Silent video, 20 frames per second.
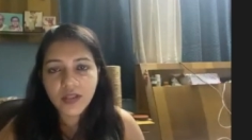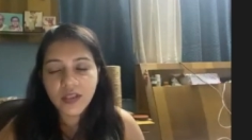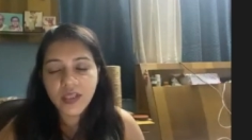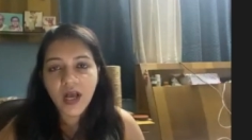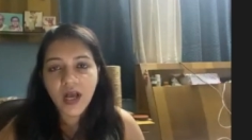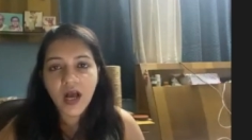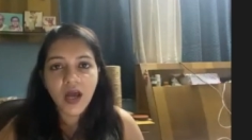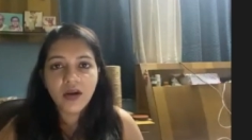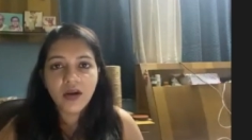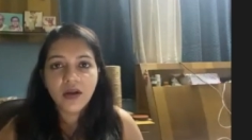They
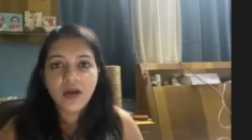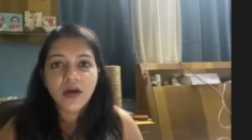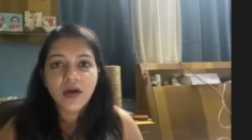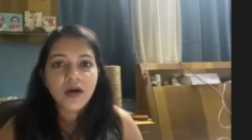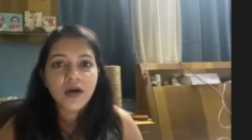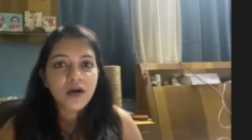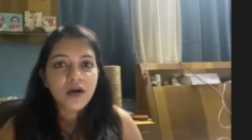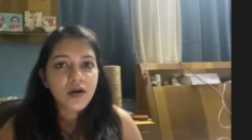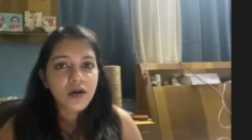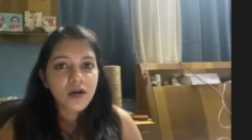are
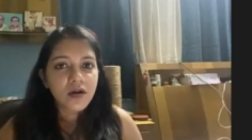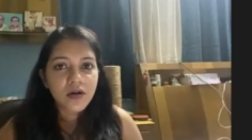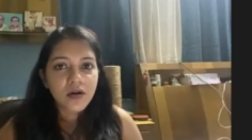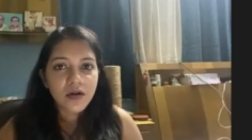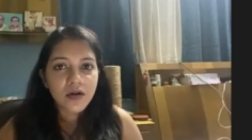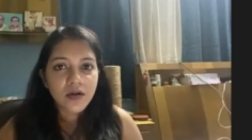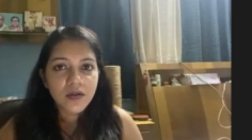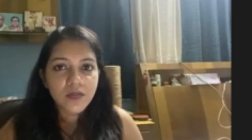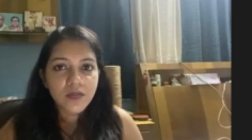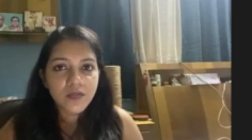
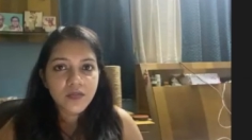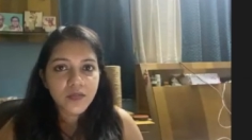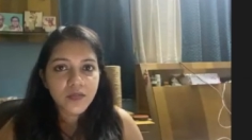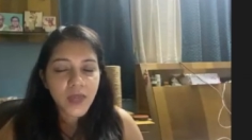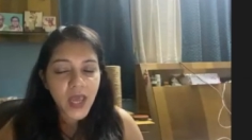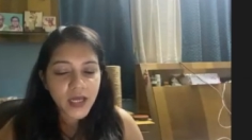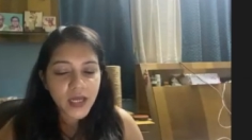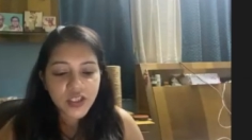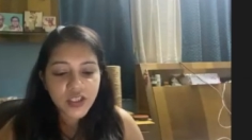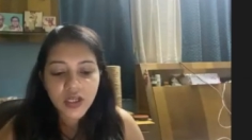uh,
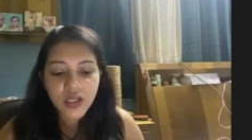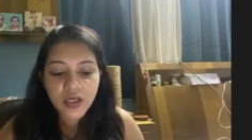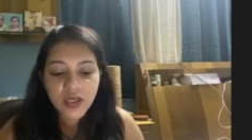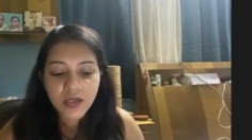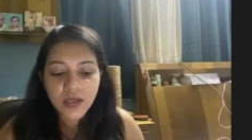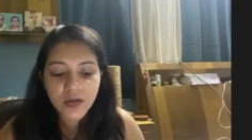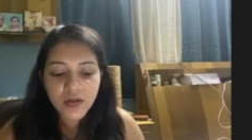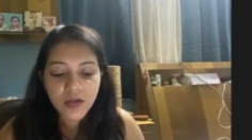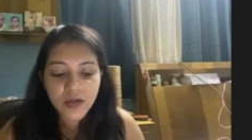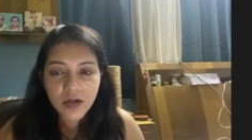
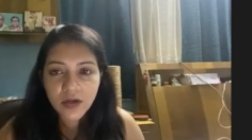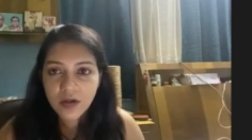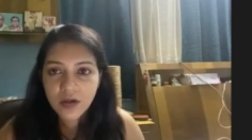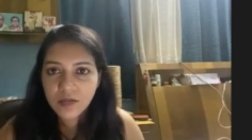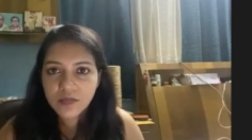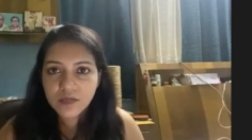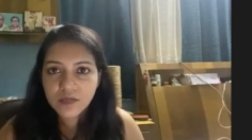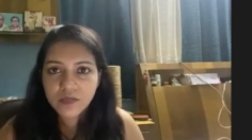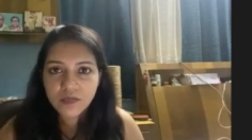actually uh,